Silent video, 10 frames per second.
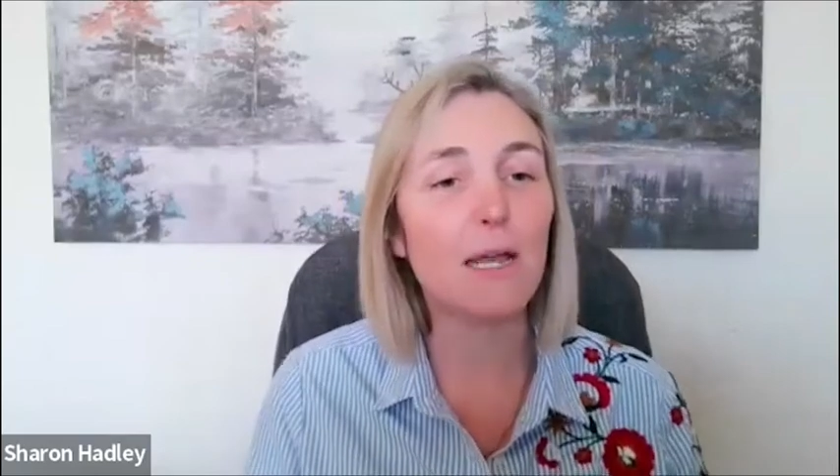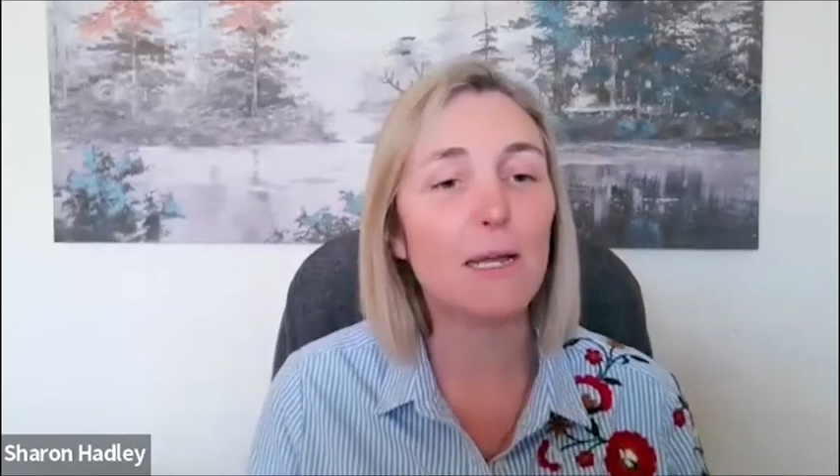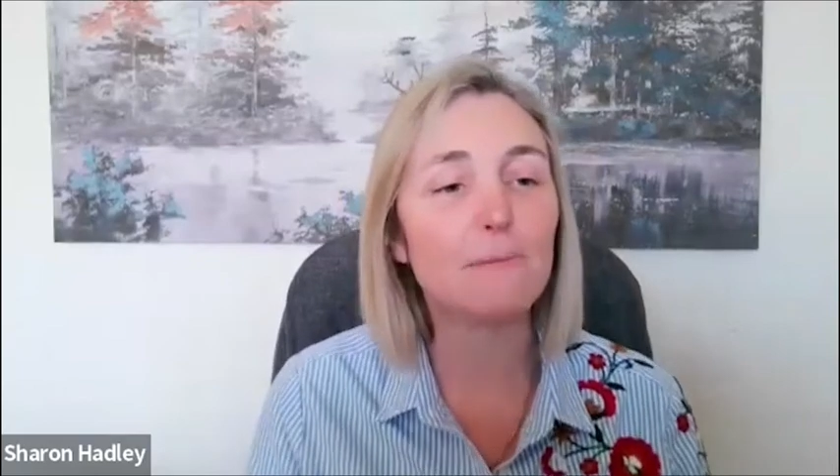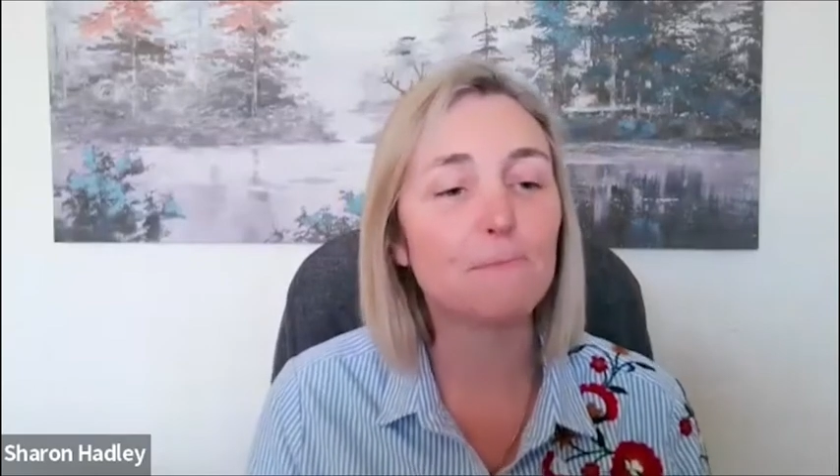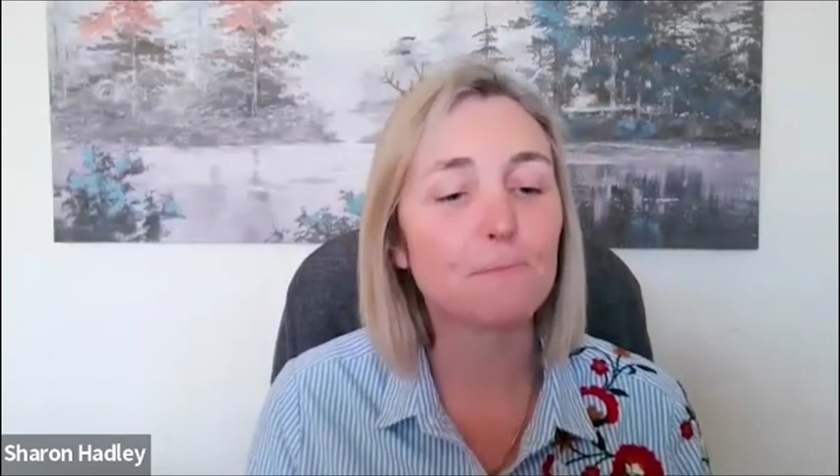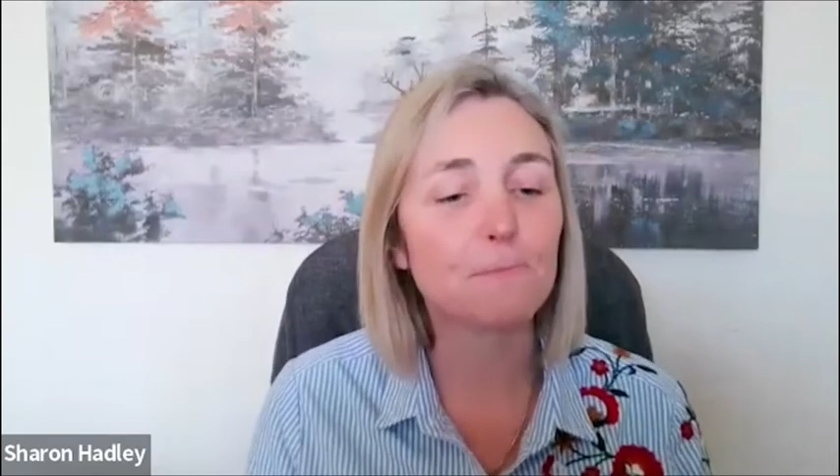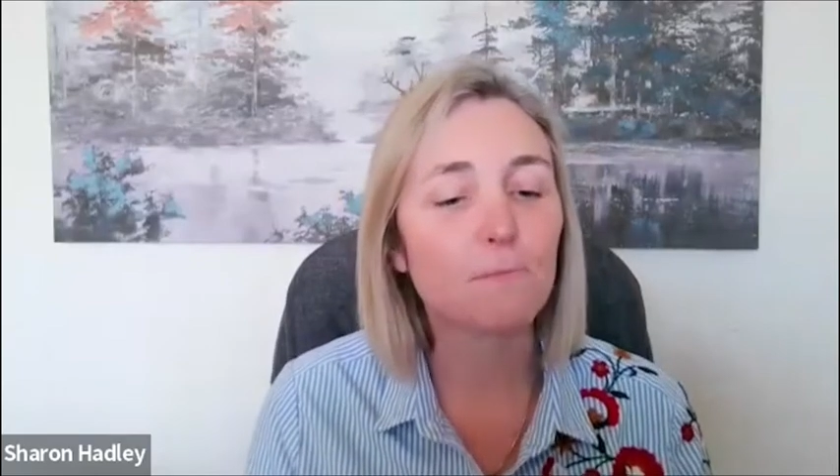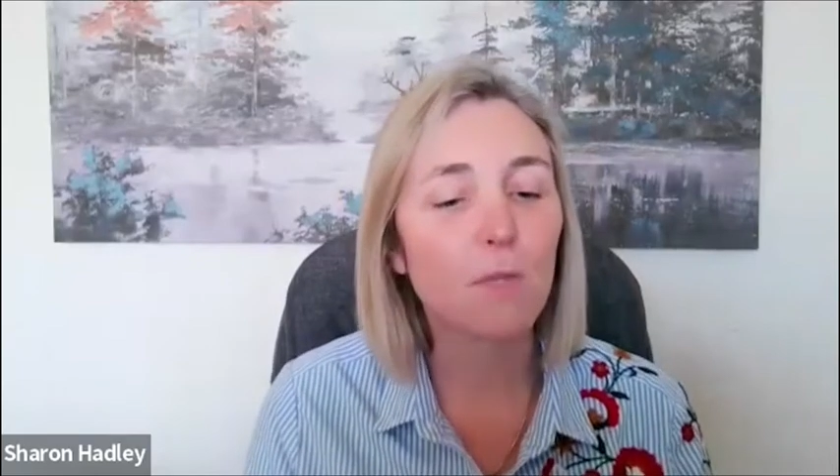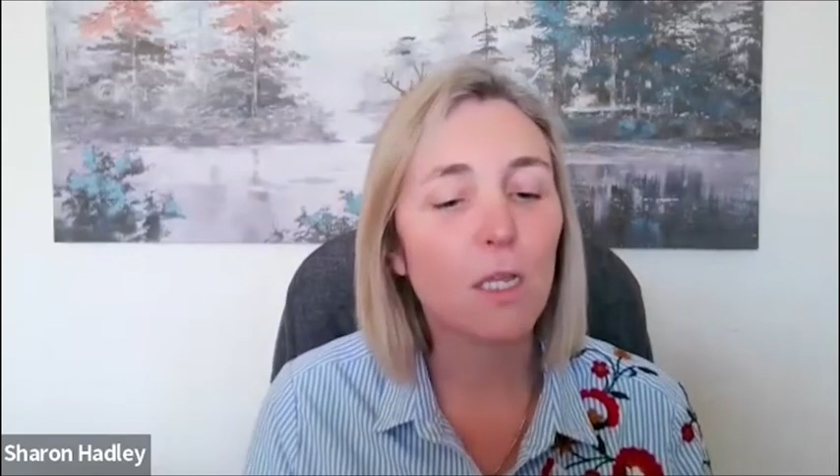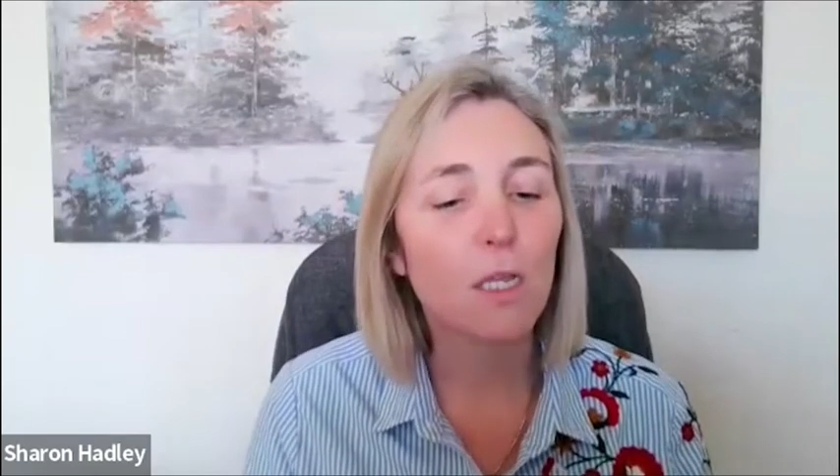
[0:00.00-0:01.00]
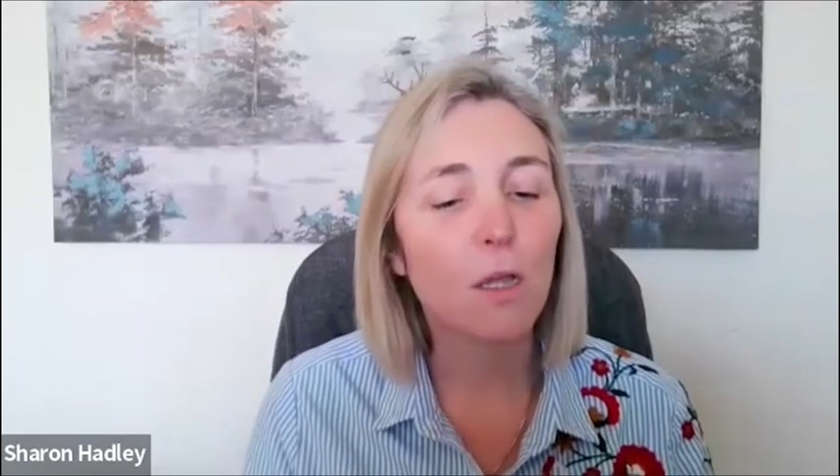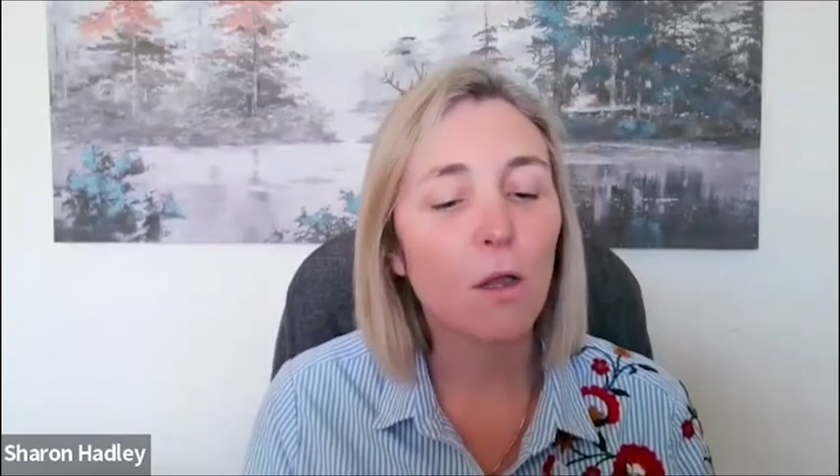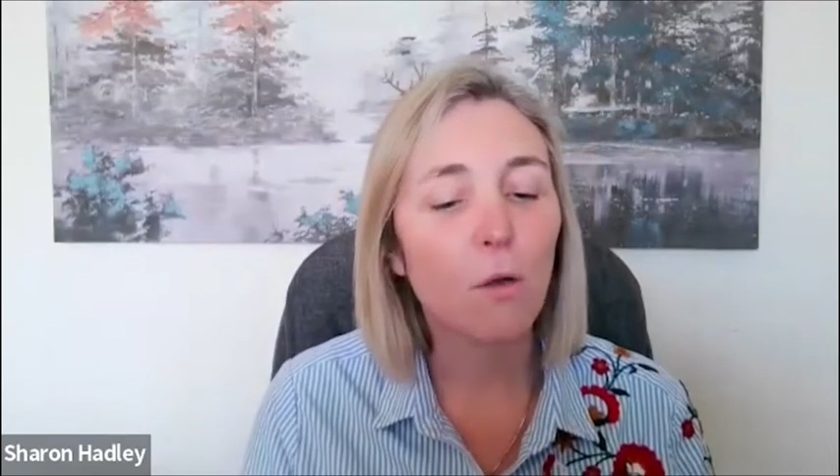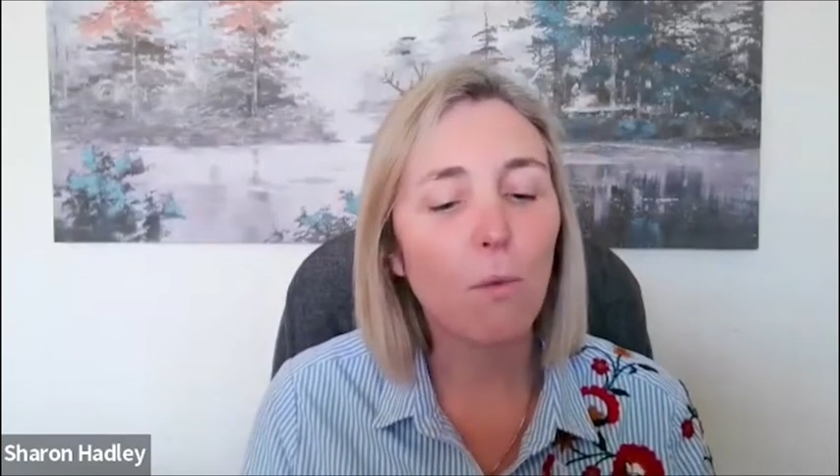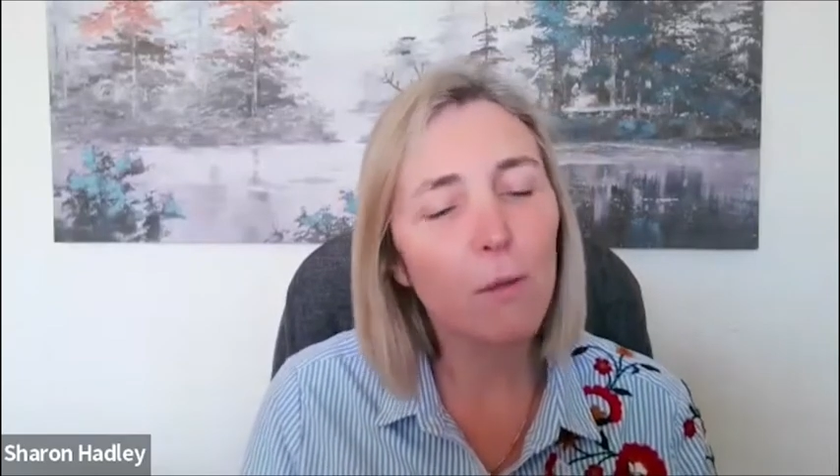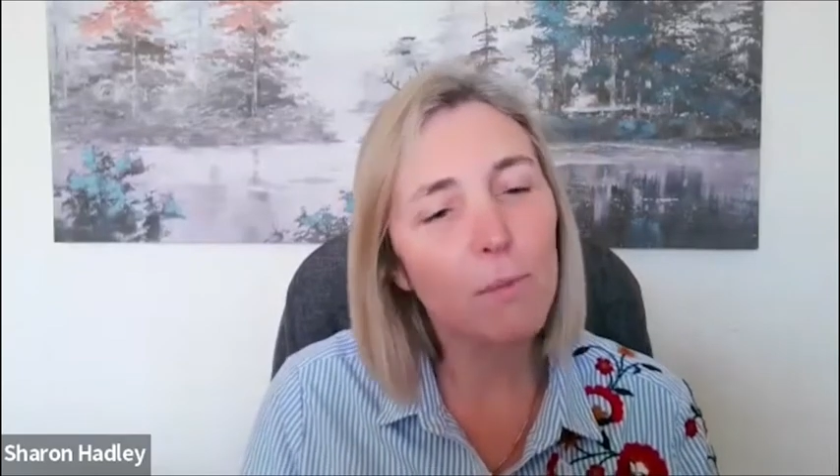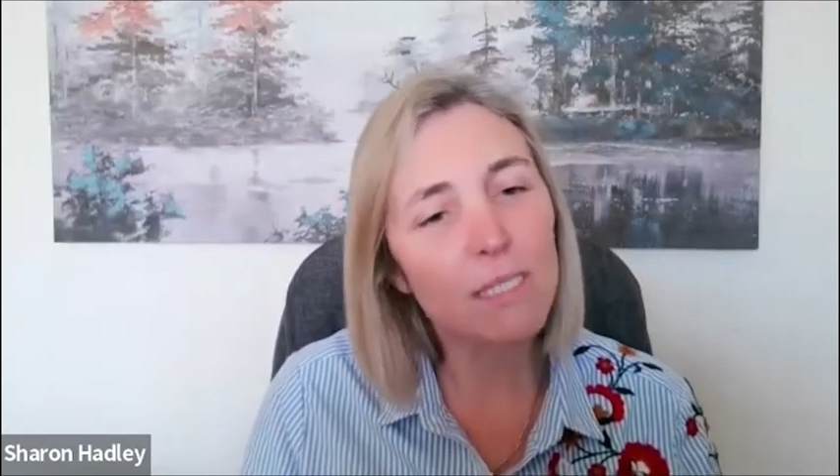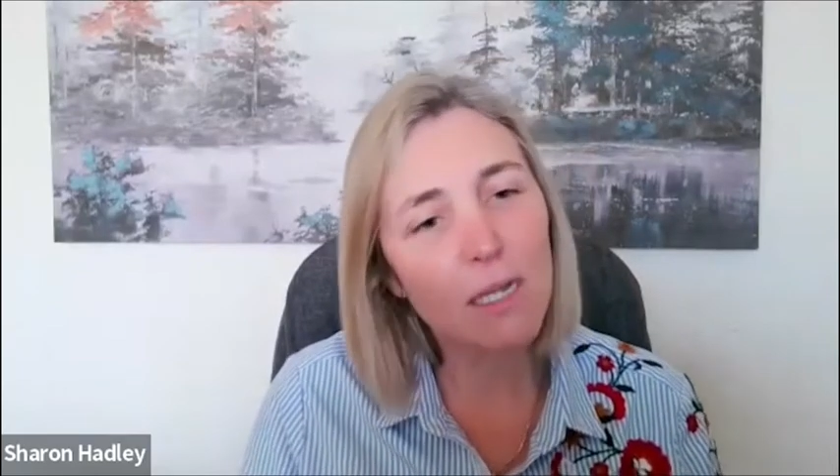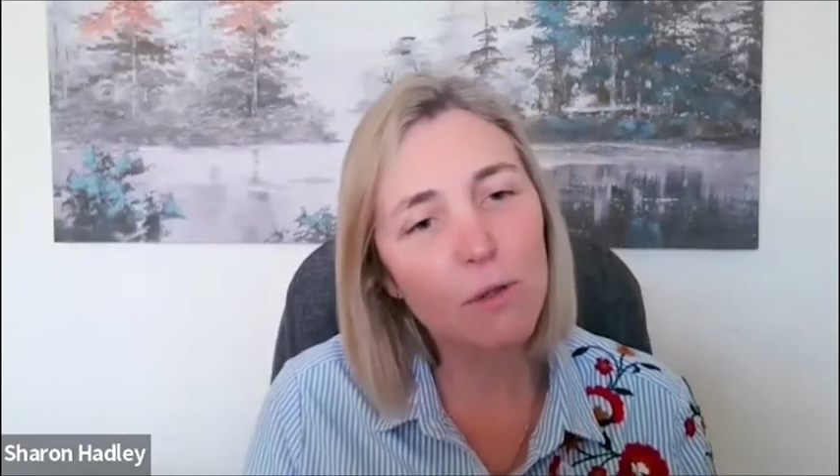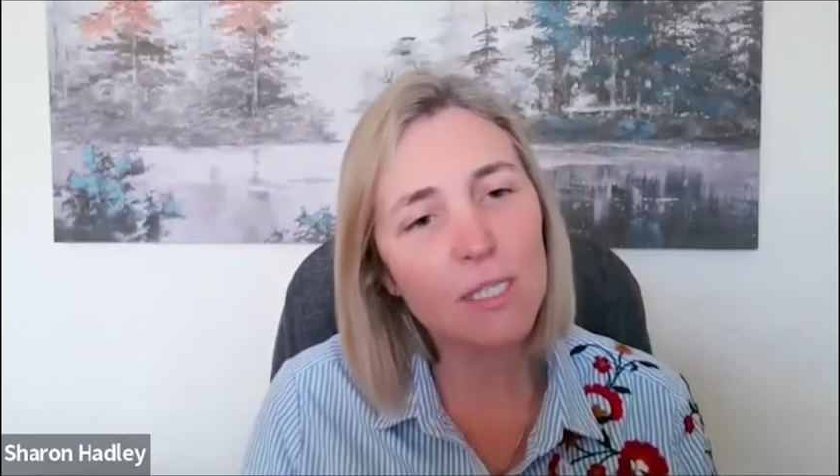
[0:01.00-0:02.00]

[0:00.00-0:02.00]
Um, why don't we start with you